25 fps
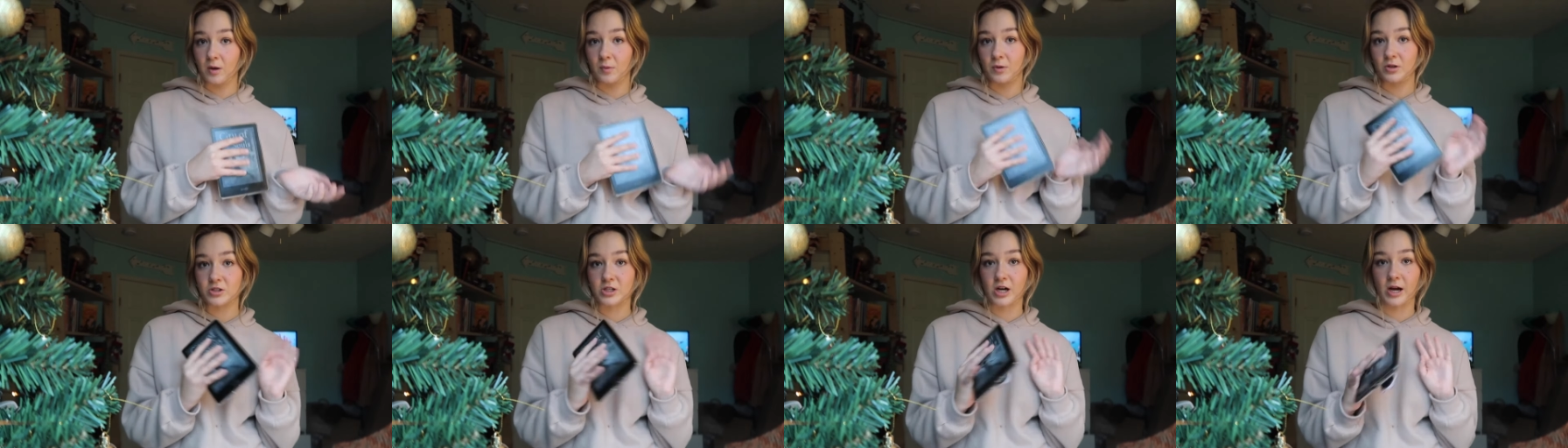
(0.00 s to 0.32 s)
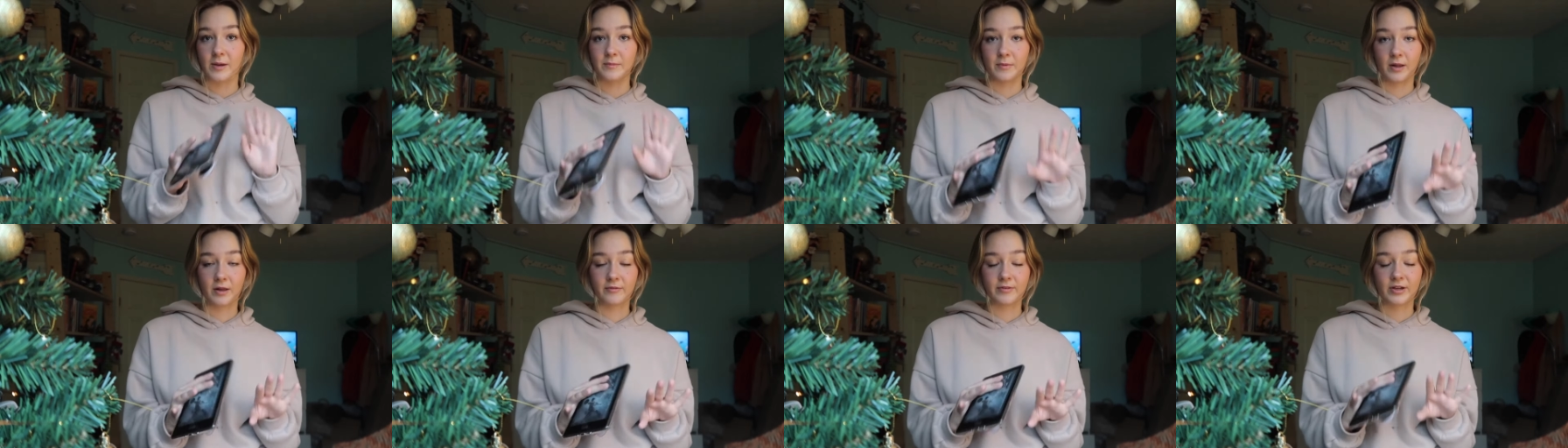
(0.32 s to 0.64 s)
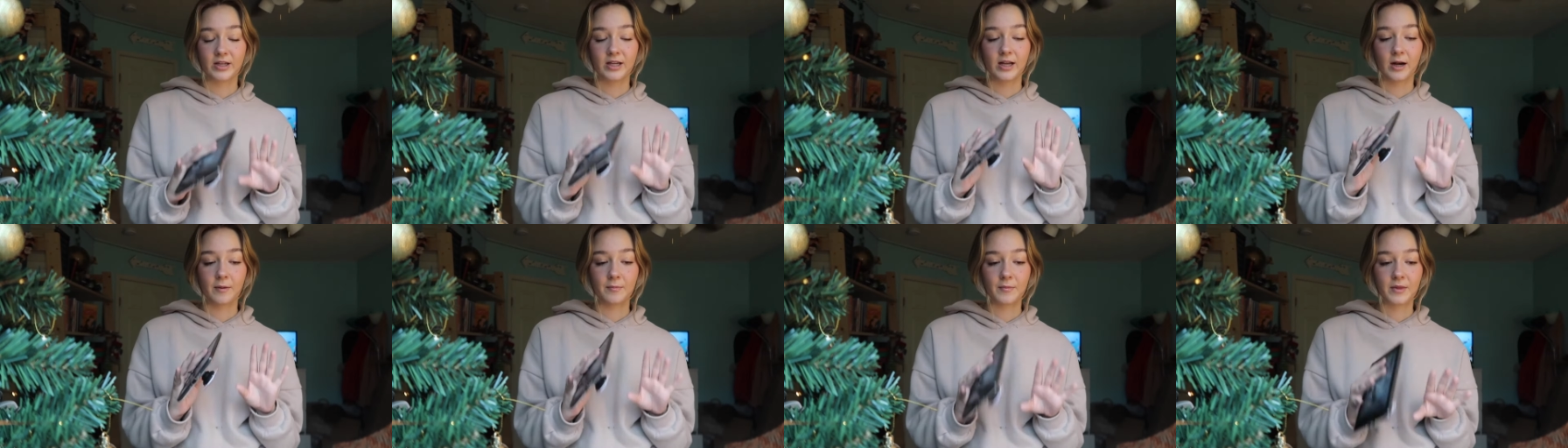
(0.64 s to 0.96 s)
which I'm loving
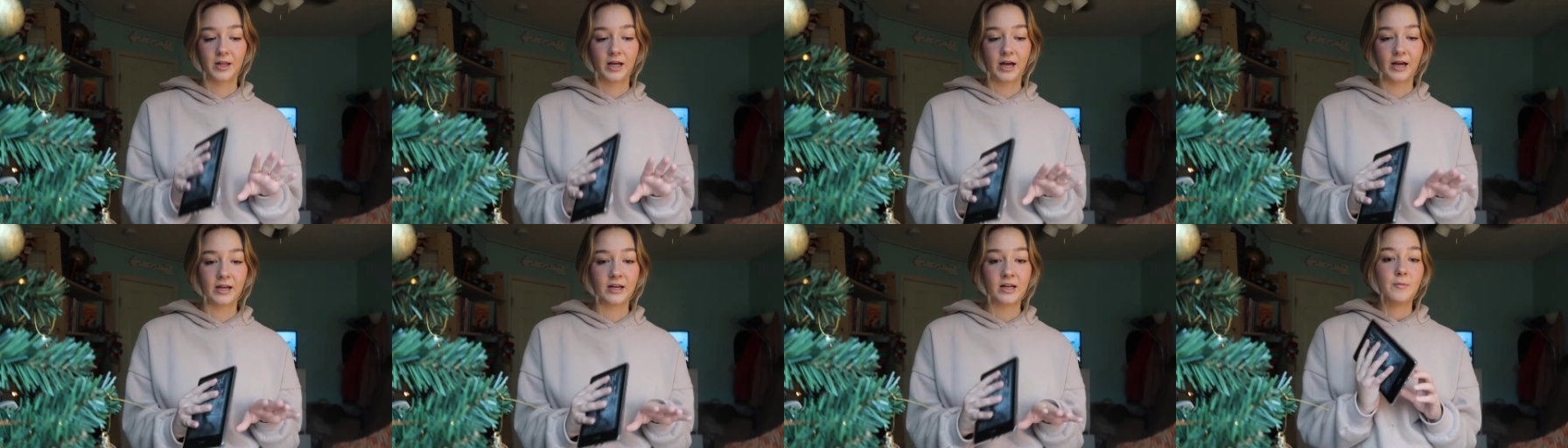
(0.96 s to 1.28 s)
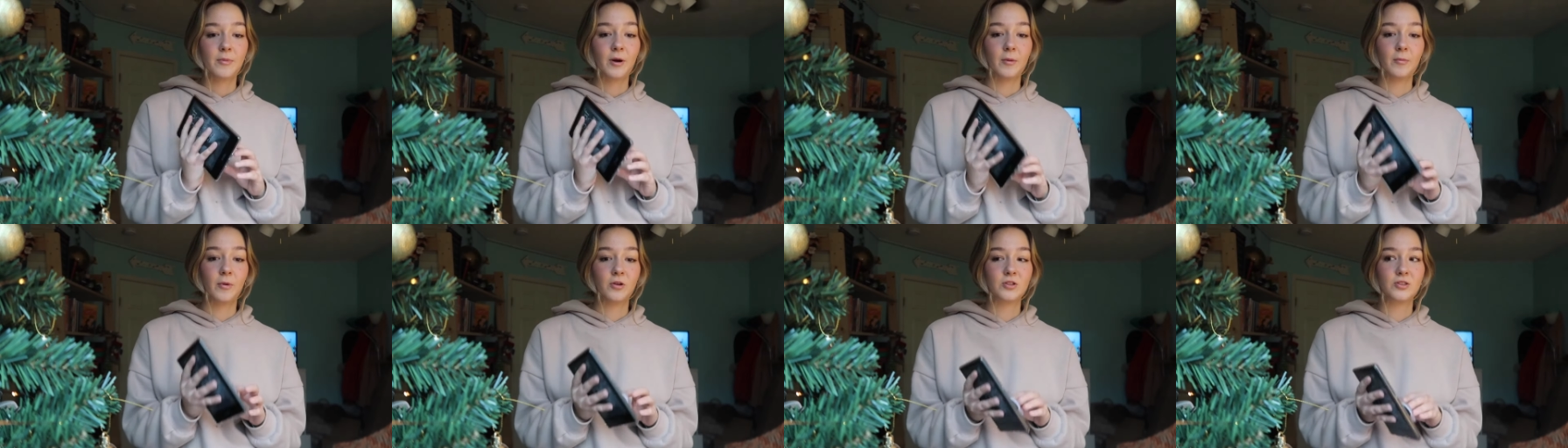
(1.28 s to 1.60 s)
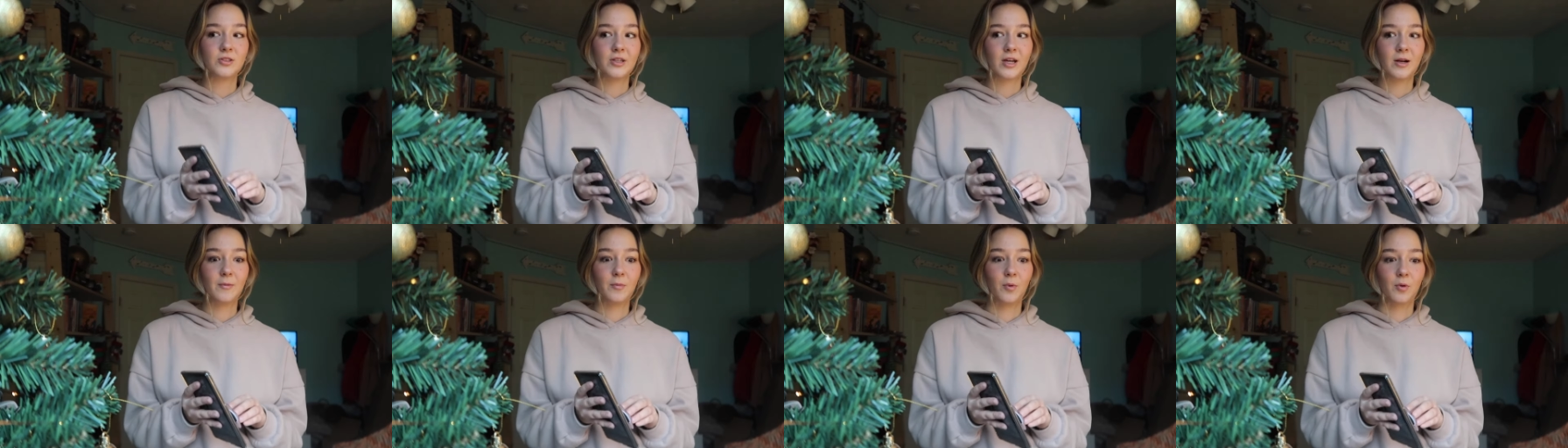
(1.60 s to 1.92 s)
and I'm glad, but I'm also
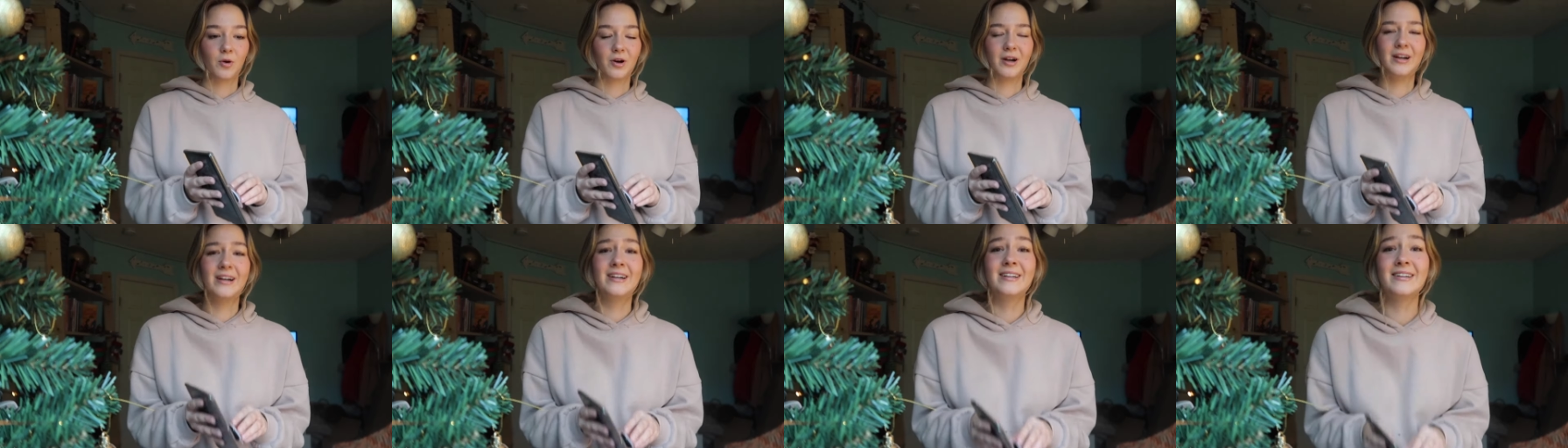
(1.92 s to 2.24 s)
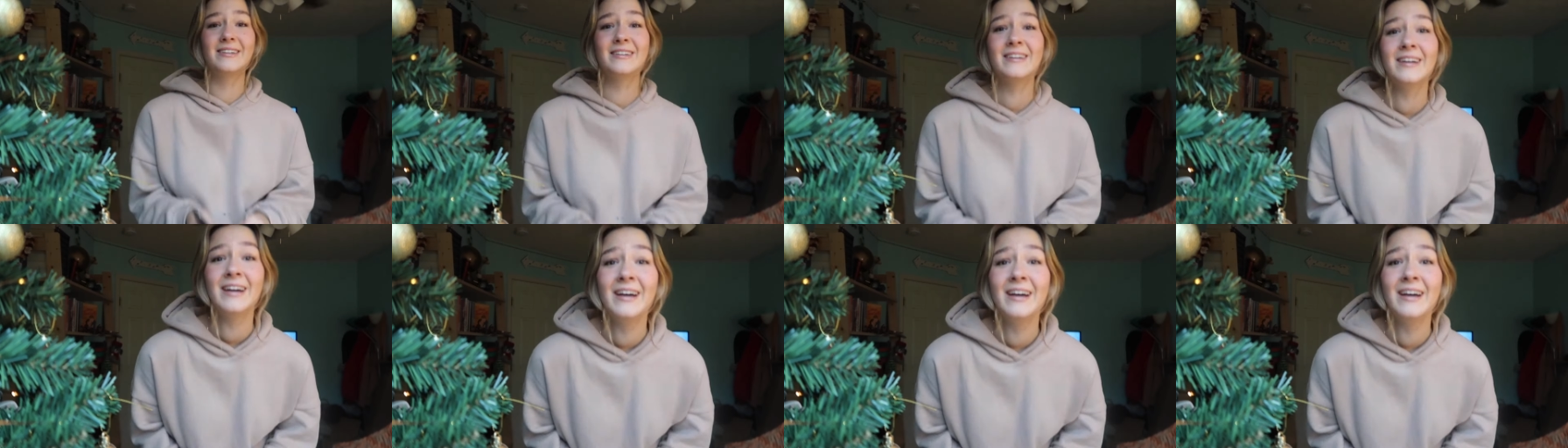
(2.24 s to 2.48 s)
kind of bored.